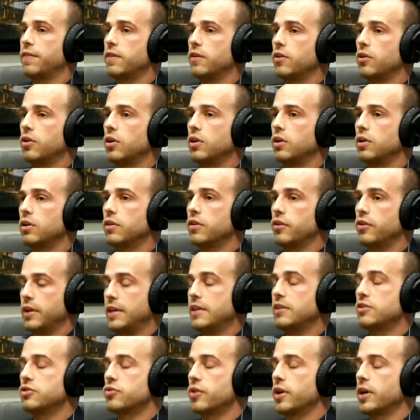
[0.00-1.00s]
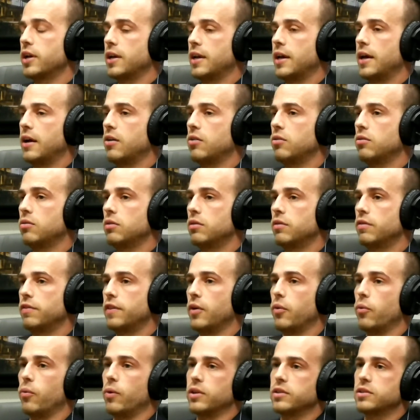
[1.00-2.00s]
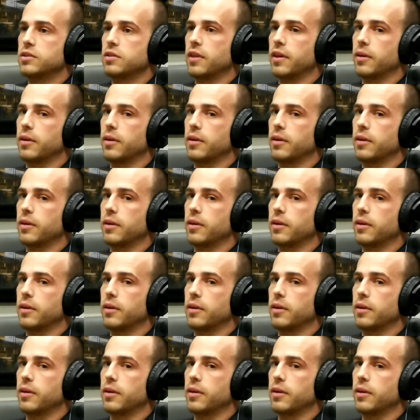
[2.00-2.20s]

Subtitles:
there is right now that wasn't,